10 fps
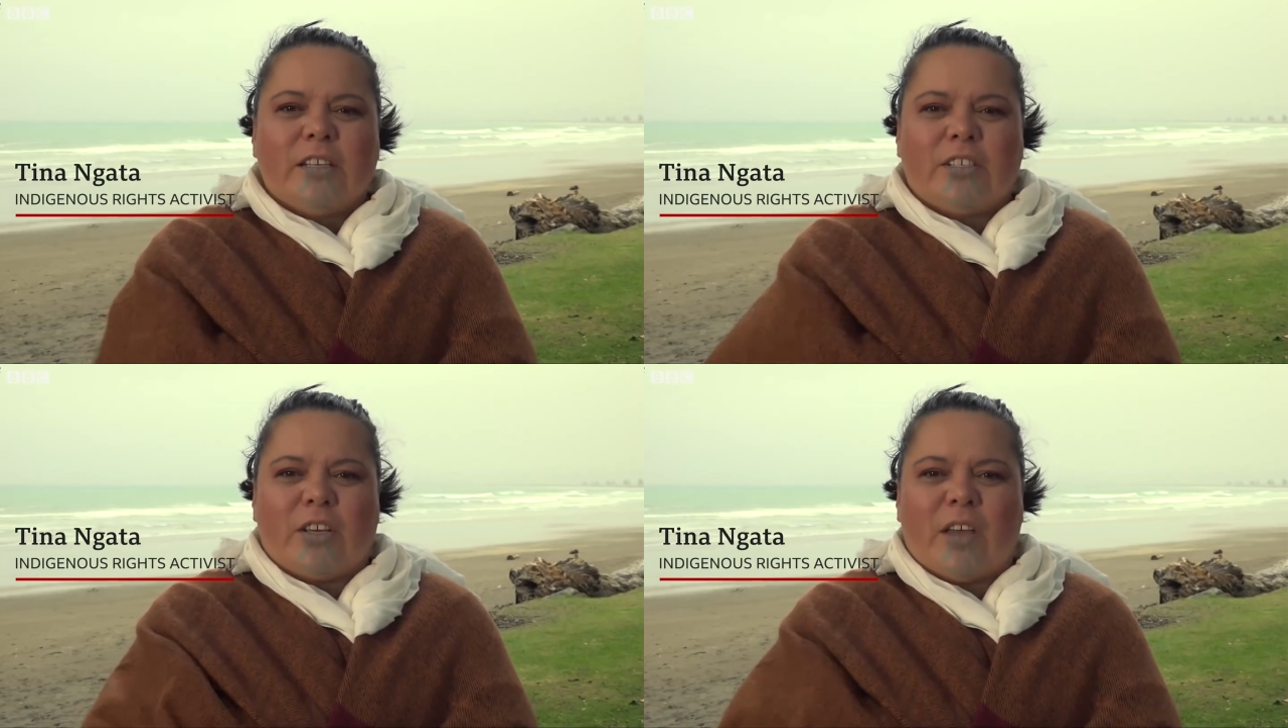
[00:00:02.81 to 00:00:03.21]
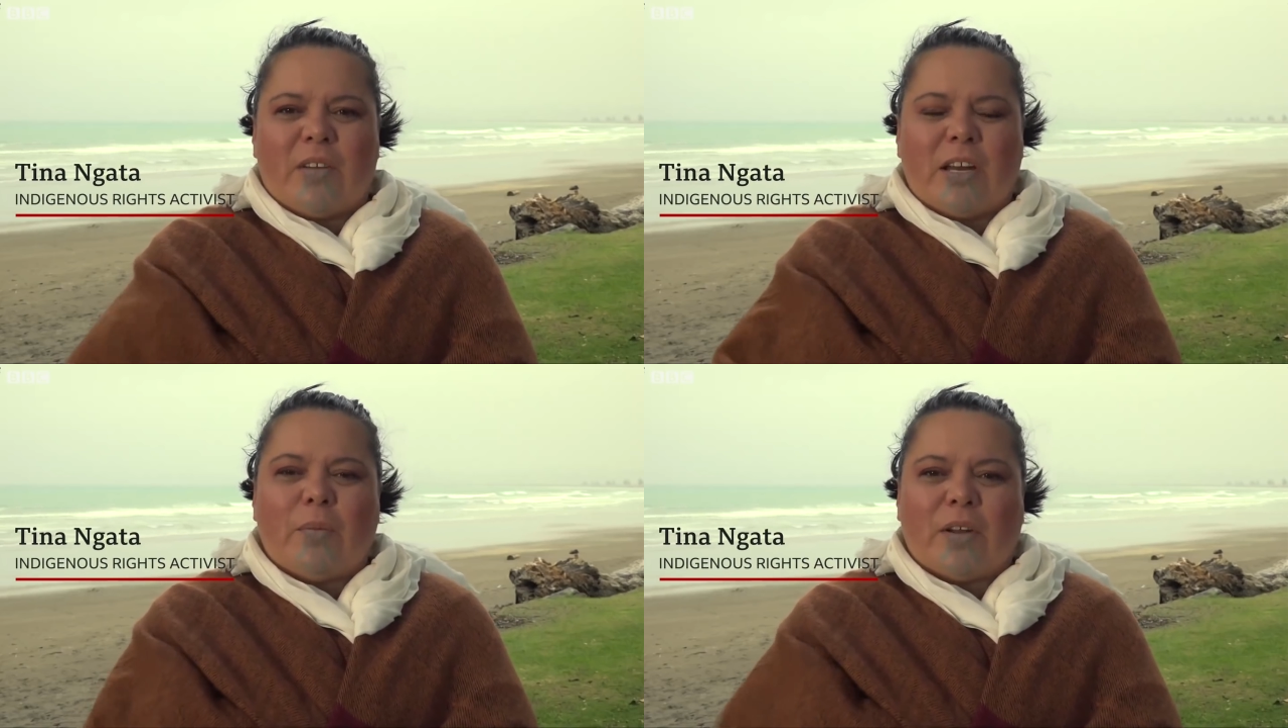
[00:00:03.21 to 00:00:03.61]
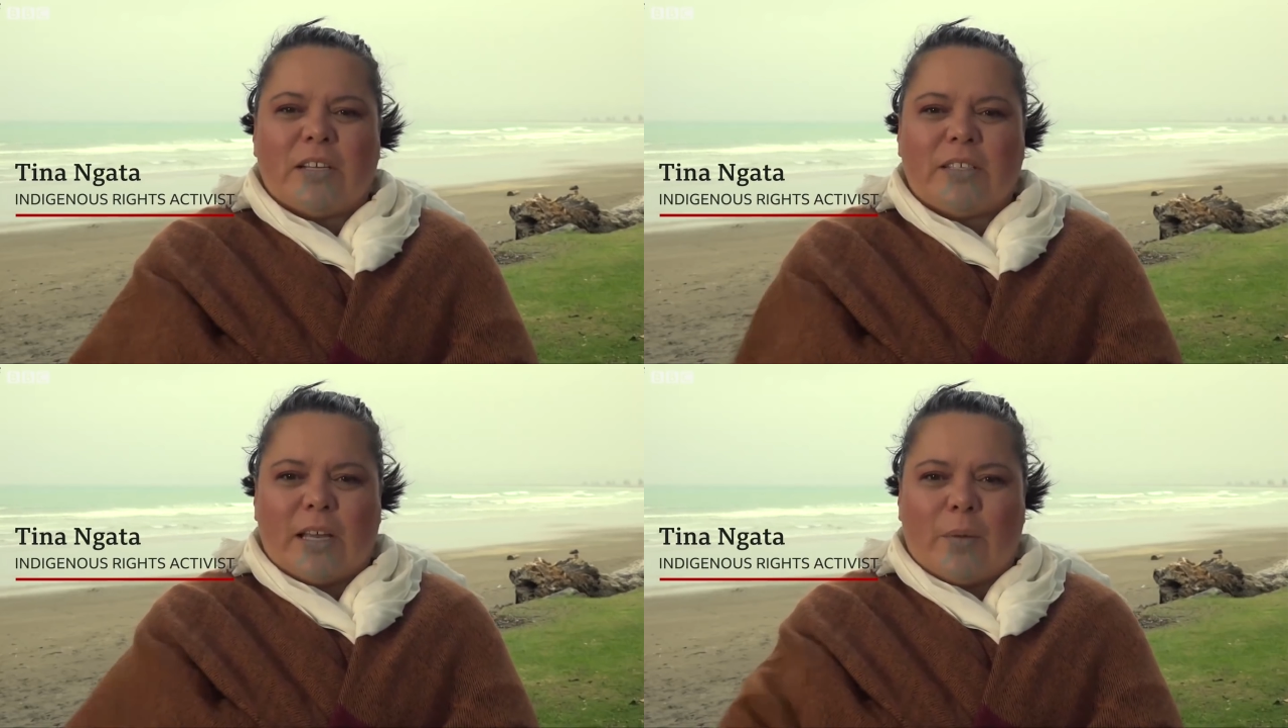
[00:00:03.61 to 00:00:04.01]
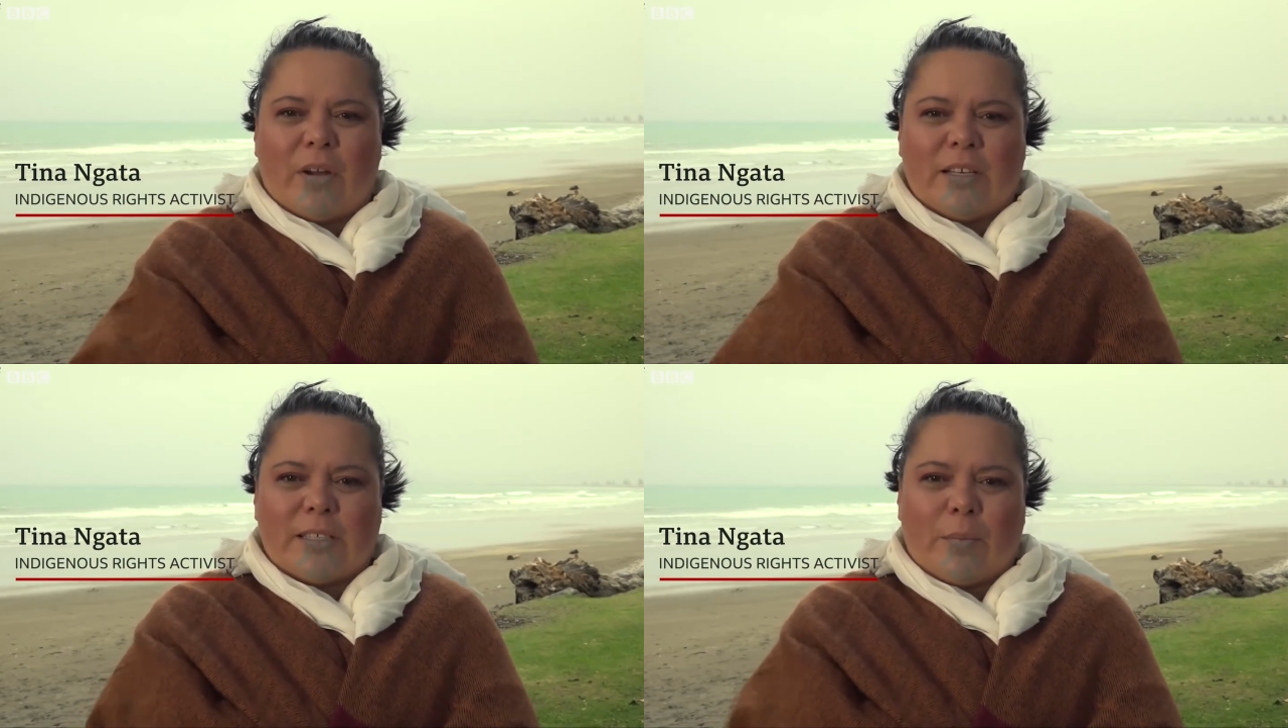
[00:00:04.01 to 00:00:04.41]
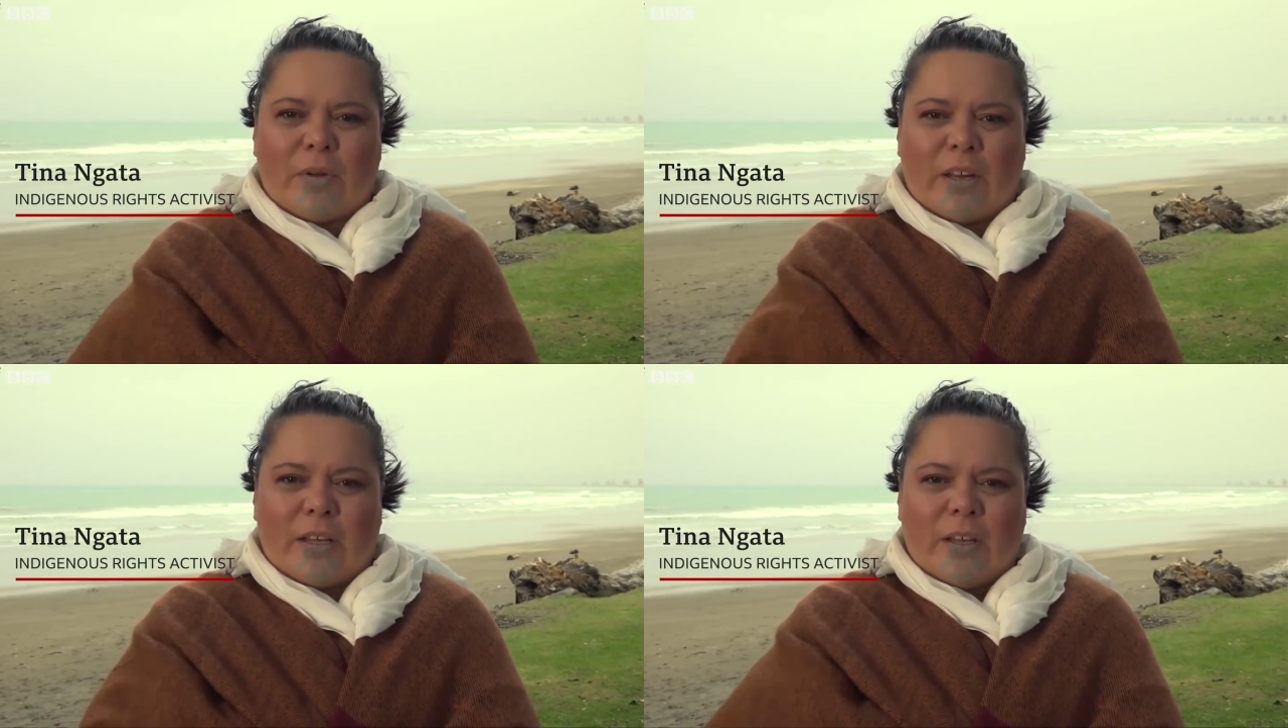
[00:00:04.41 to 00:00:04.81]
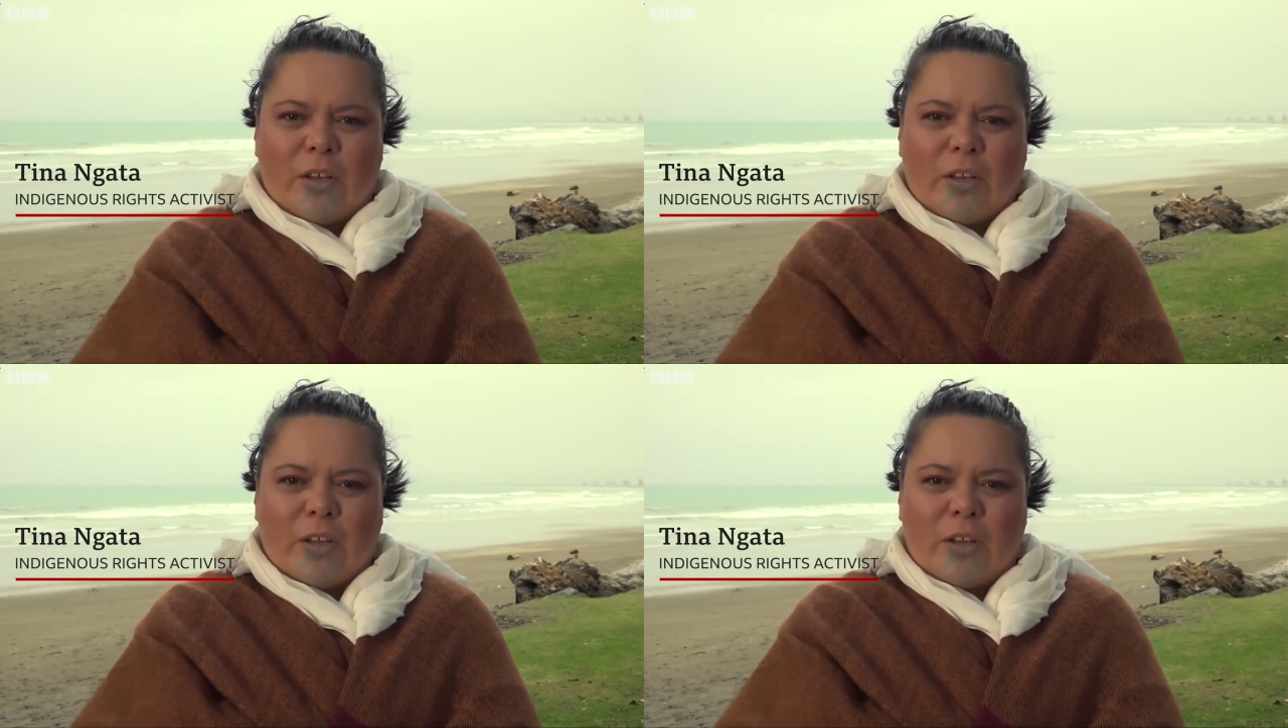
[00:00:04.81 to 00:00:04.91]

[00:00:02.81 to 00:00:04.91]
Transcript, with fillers: to have anybody celebrate somebody